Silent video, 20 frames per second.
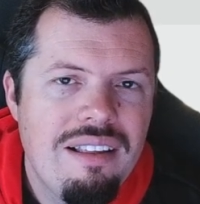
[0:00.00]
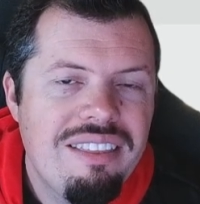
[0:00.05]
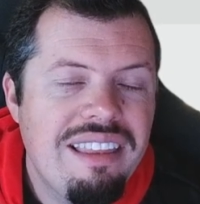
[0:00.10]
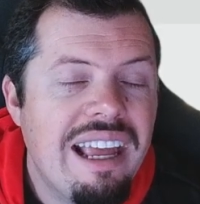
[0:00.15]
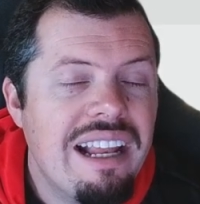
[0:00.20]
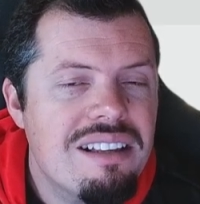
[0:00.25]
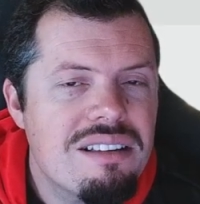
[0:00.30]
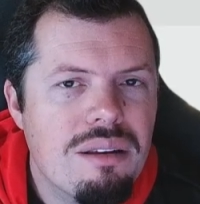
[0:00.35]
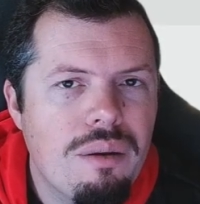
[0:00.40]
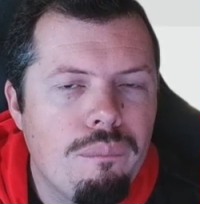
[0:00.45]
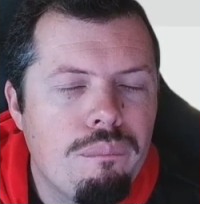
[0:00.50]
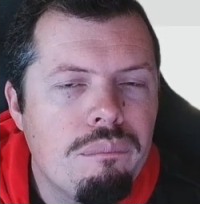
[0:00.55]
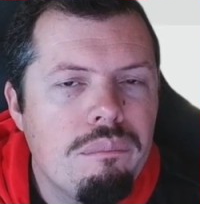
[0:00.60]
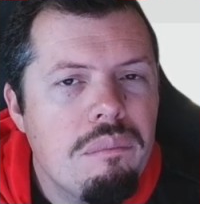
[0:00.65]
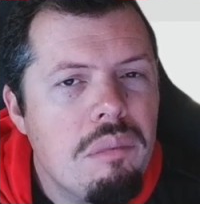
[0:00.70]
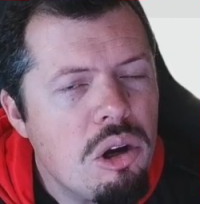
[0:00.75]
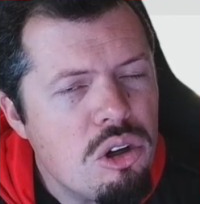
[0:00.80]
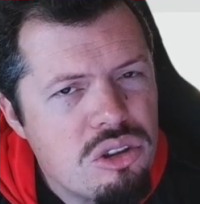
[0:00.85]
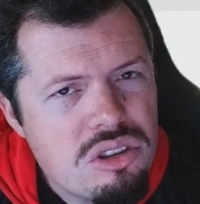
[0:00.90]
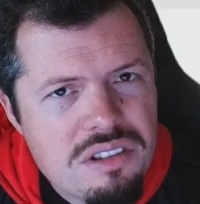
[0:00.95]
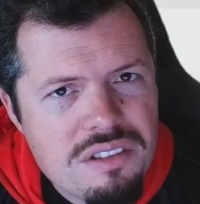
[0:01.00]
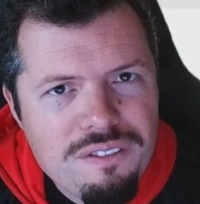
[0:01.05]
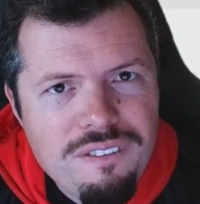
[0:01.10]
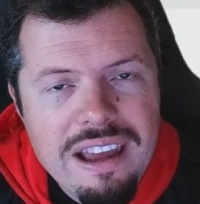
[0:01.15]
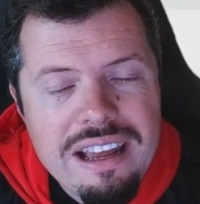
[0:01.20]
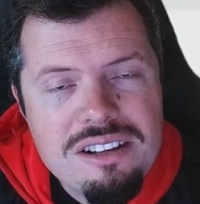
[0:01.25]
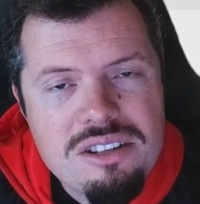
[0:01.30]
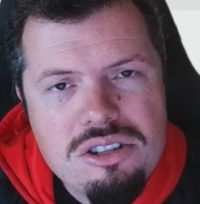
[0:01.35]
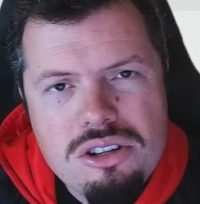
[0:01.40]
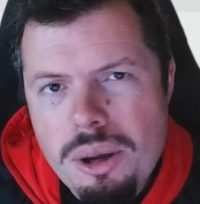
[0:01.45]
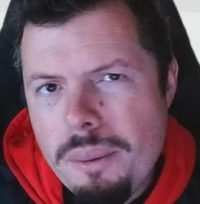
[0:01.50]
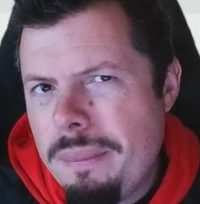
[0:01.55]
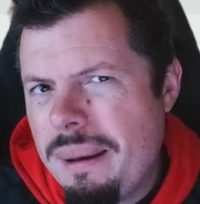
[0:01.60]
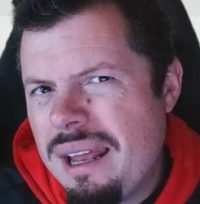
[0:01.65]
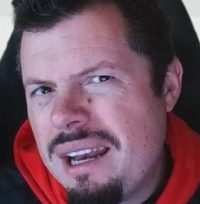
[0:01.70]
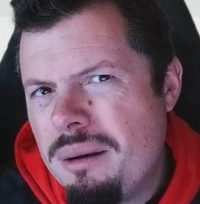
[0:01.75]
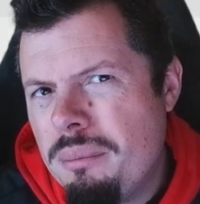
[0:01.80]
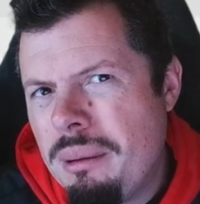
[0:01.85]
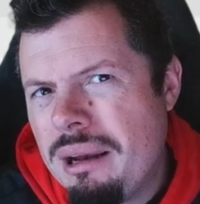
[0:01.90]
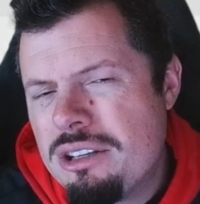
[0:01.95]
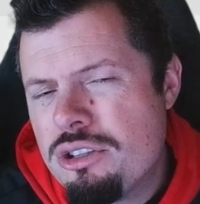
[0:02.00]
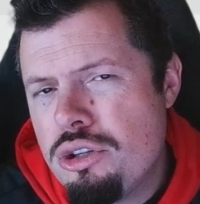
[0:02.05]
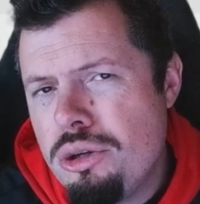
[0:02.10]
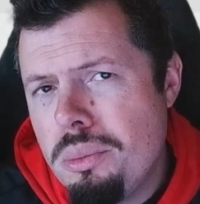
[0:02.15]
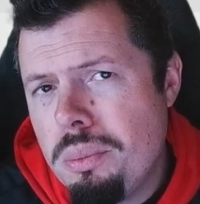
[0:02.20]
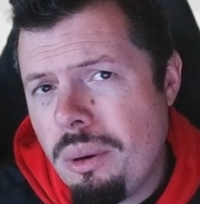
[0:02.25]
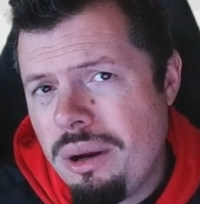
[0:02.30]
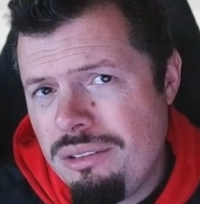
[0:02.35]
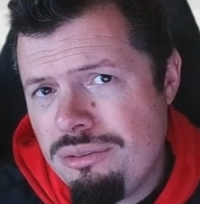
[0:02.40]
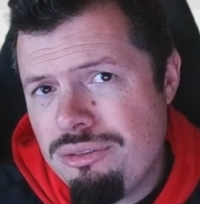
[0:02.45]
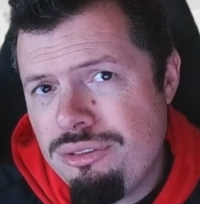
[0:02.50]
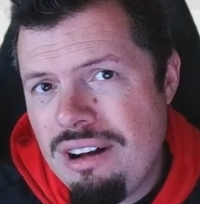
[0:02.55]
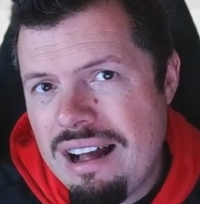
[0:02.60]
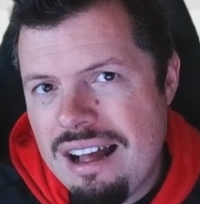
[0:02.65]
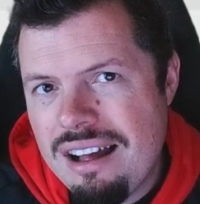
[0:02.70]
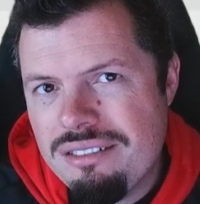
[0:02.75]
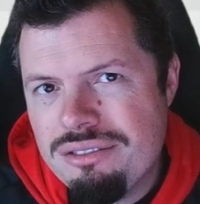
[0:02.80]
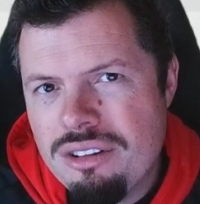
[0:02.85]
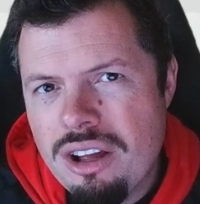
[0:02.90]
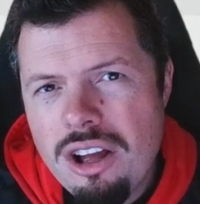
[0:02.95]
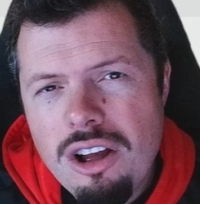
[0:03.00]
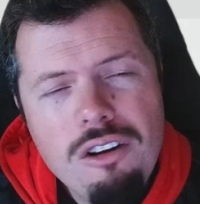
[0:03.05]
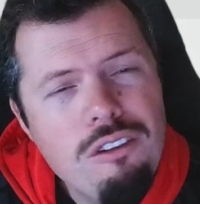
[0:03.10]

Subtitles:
That's, most fans top out at about 2.5.